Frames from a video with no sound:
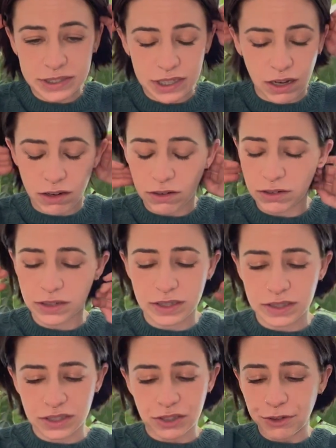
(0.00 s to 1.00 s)
So
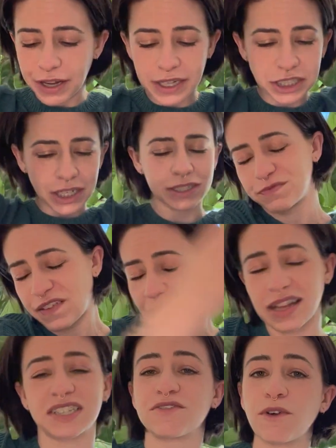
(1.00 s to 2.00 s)
you can just
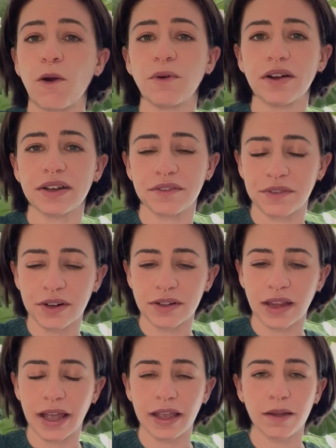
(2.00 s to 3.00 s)
fast forward if you're
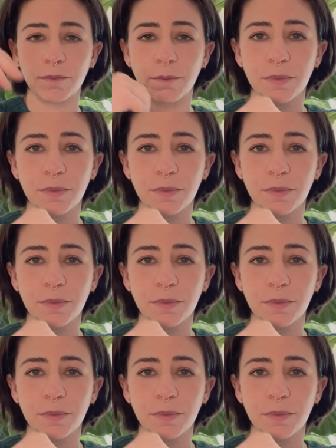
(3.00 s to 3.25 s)
like,